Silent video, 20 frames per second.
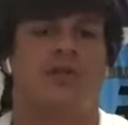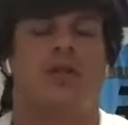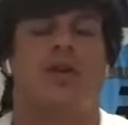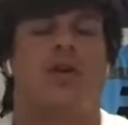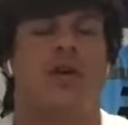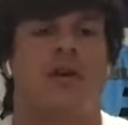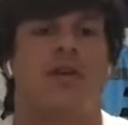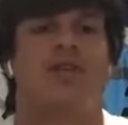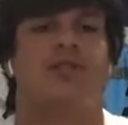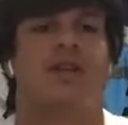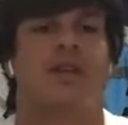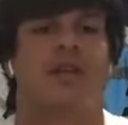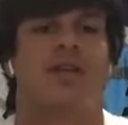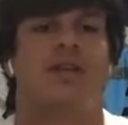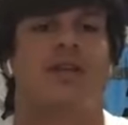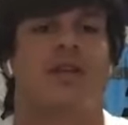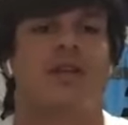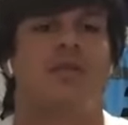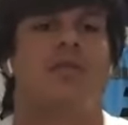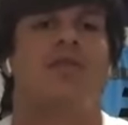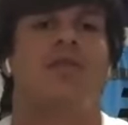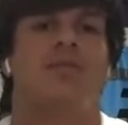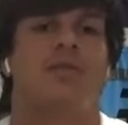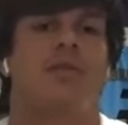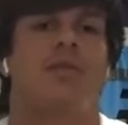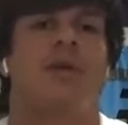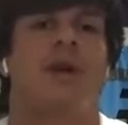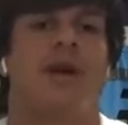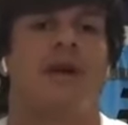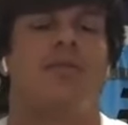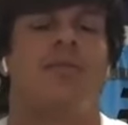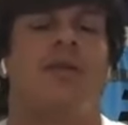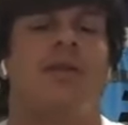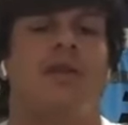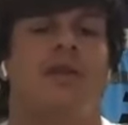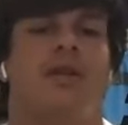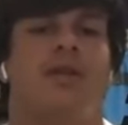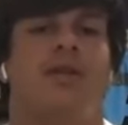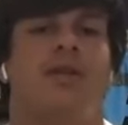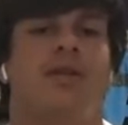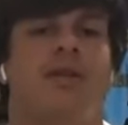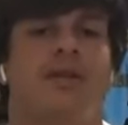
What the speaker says: August 19th is when we got to be there.